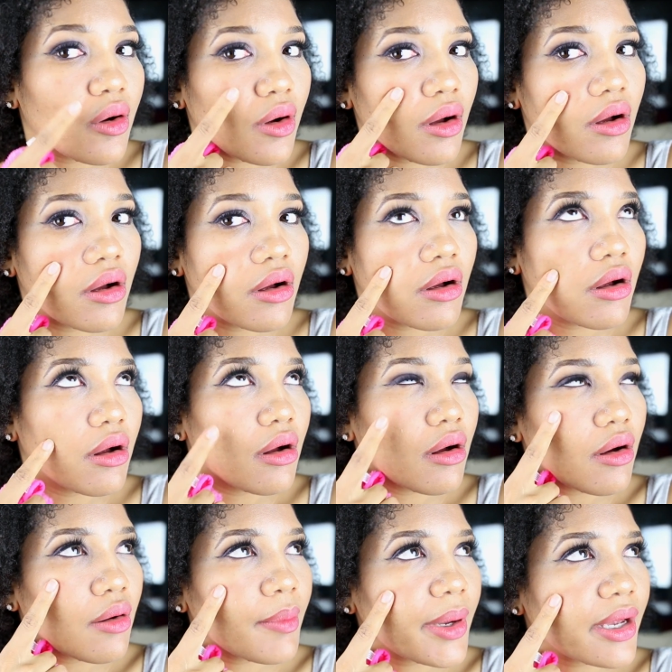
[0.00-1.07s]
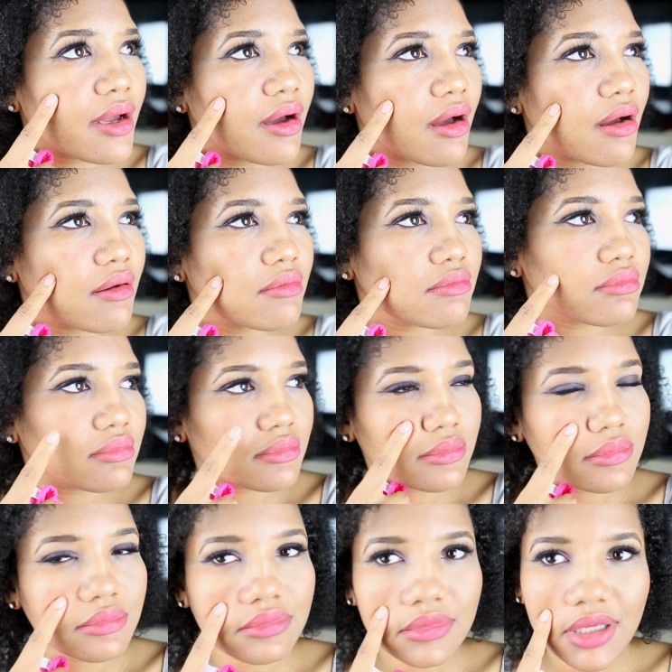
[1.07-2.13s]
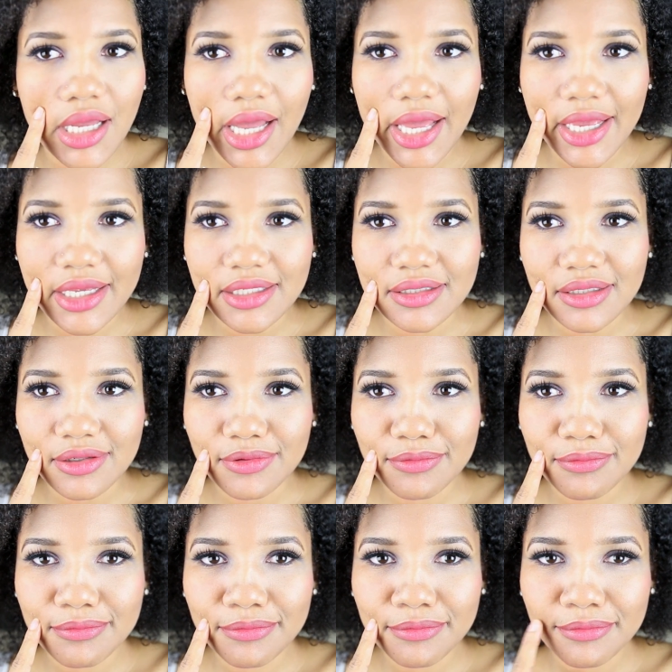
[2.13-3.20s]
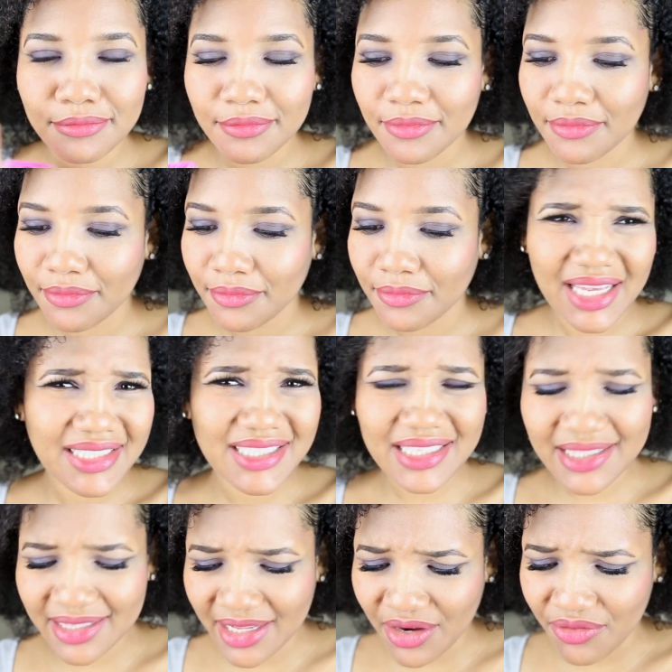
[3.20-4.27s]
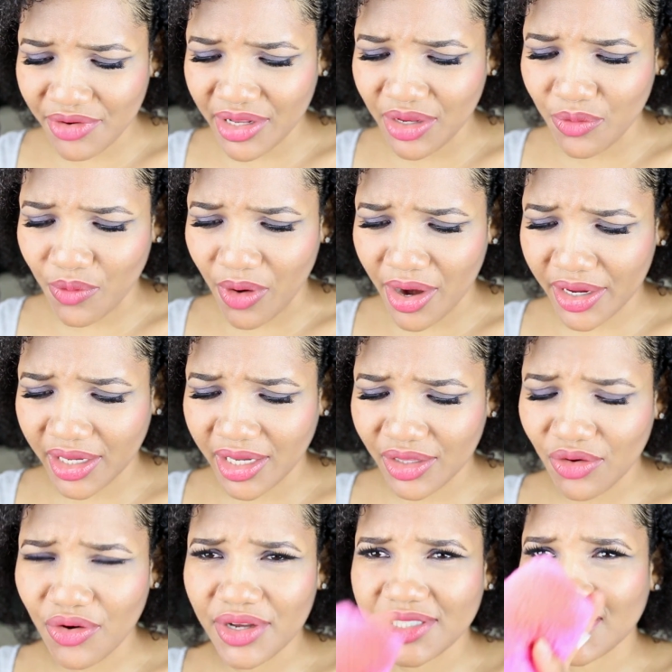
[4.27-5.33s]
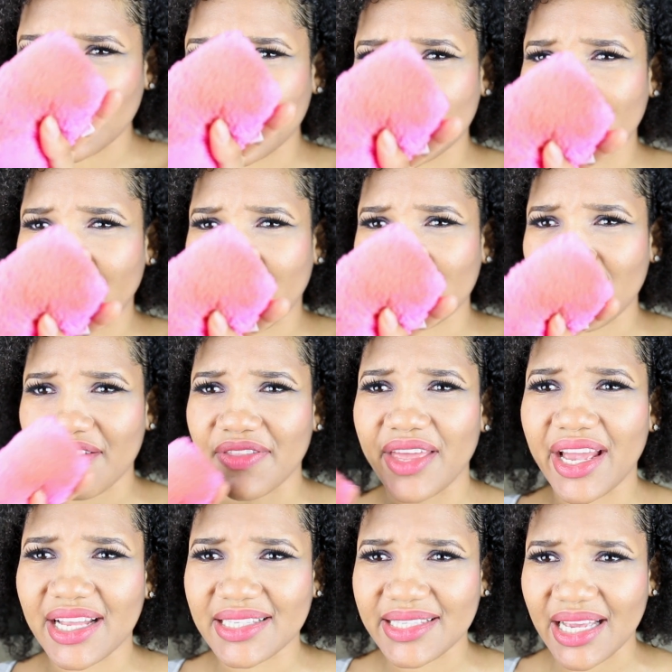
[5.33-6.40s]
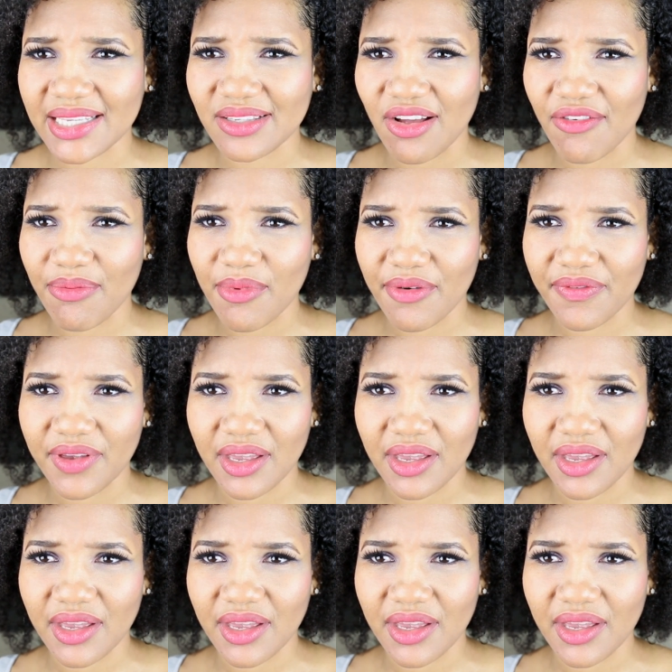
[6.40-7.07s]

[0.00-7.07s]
Oh my god, guys, is this thing really working, or is it just taking off the excess off my